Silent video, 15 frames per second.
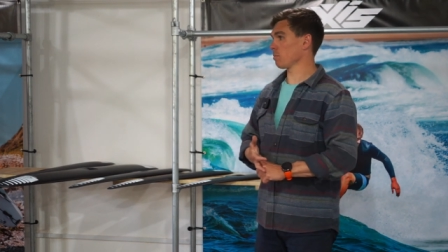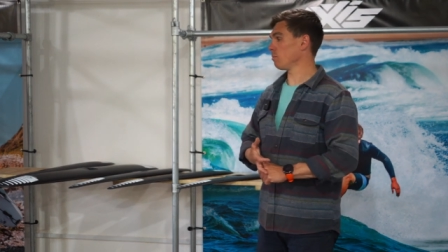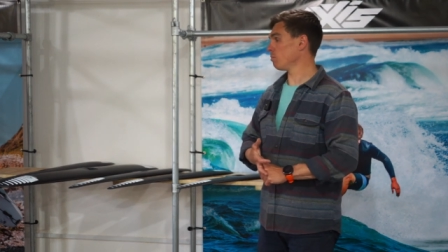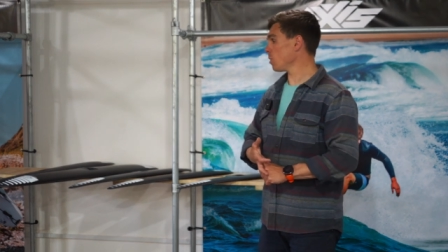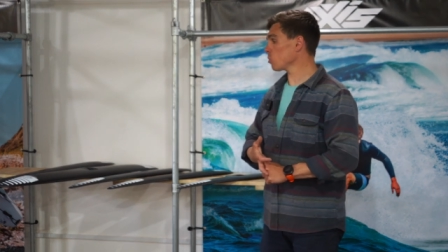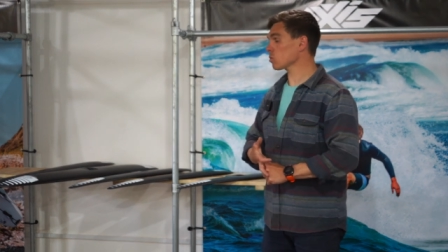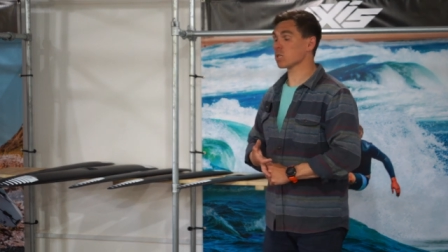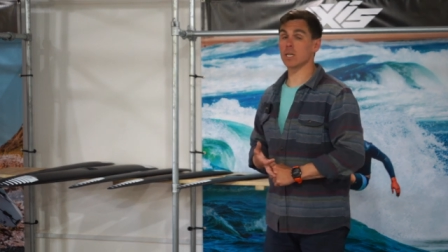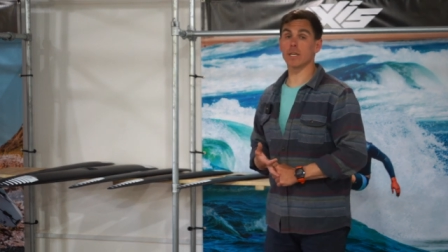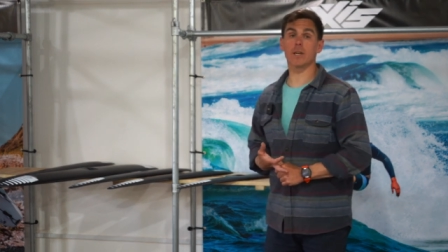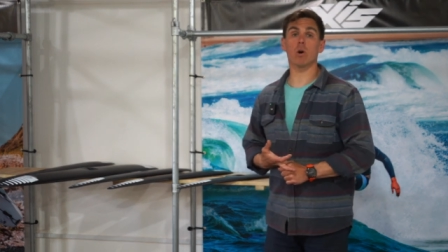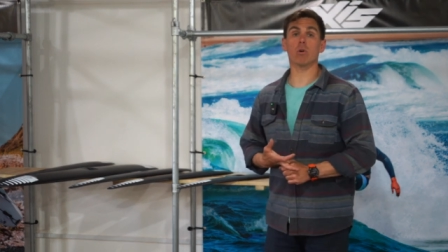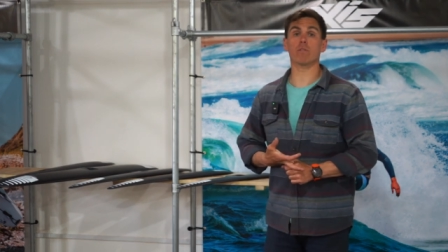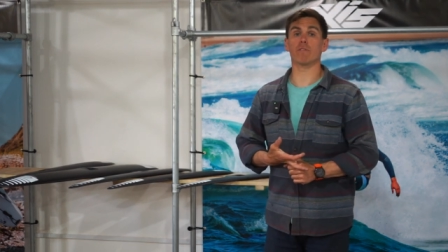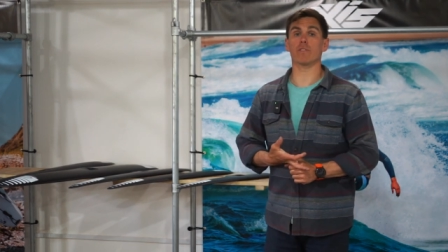mostly
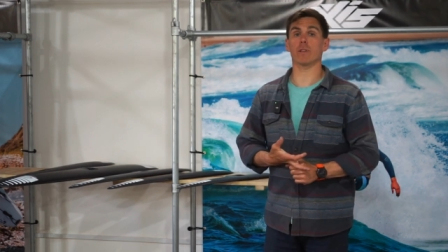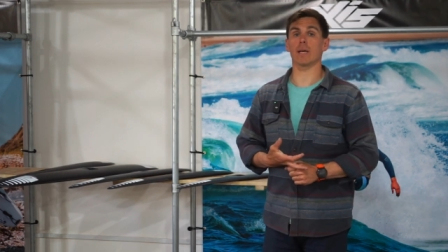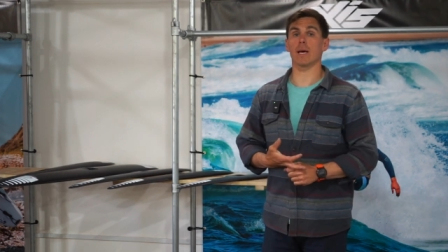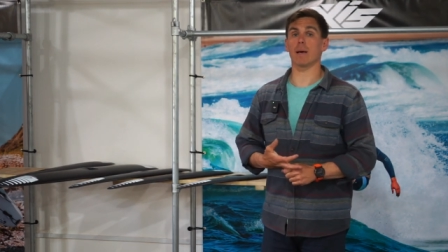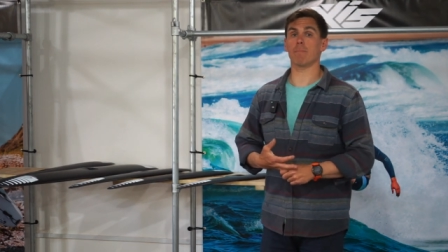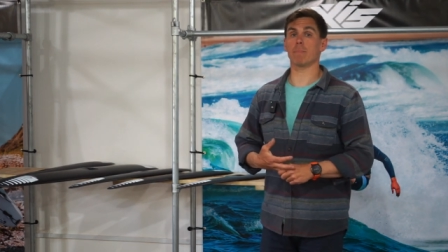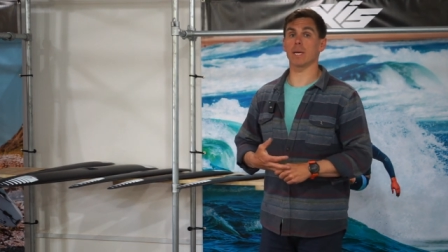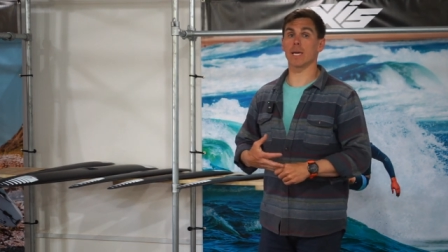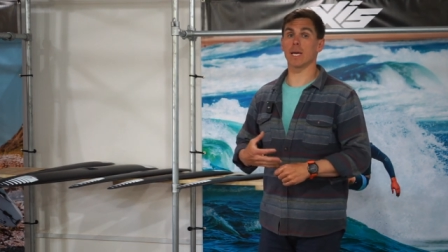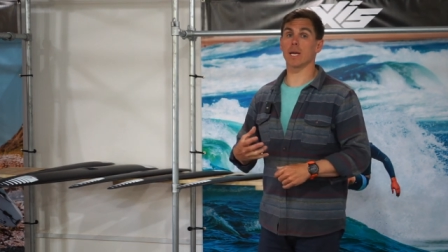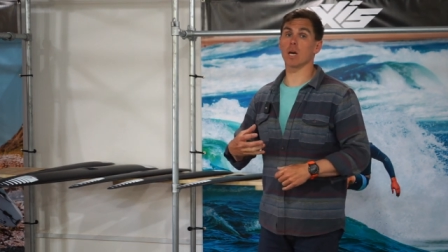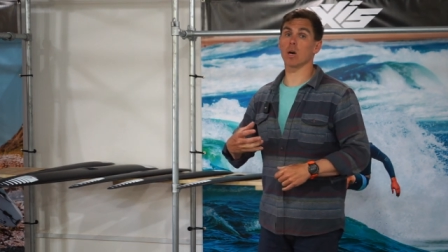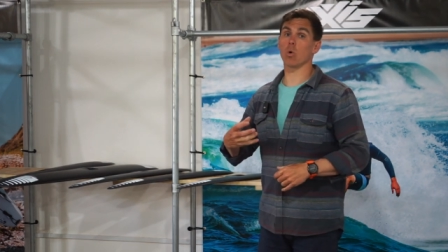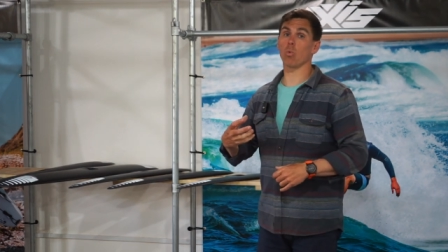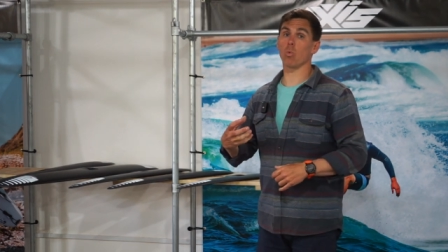known for their
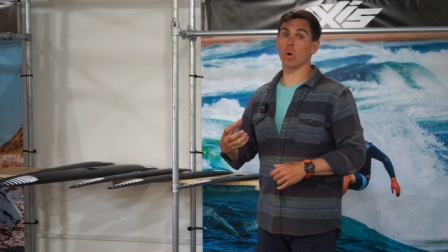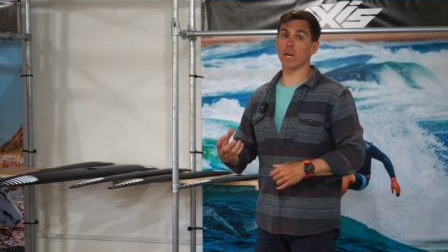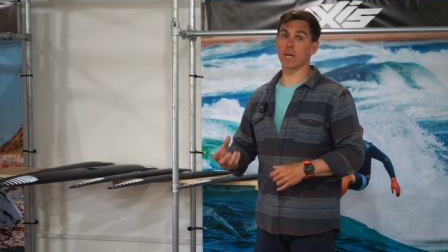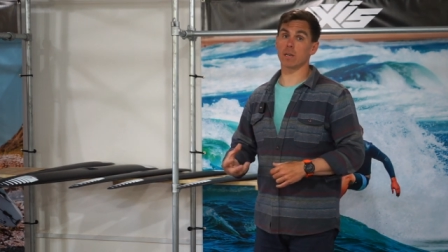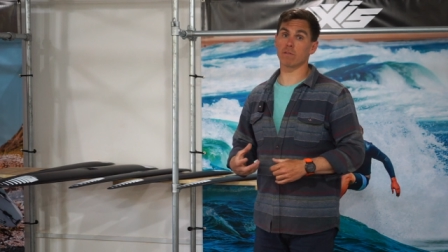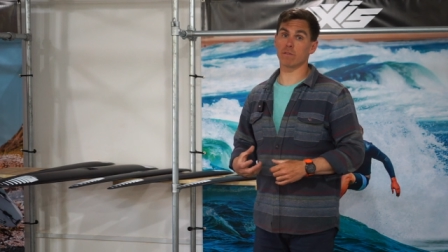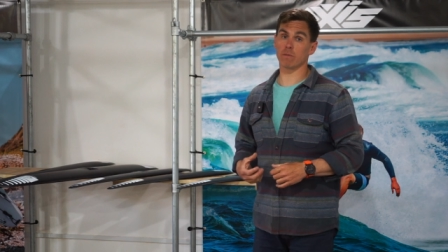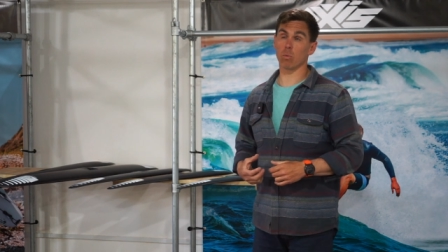beginner wind,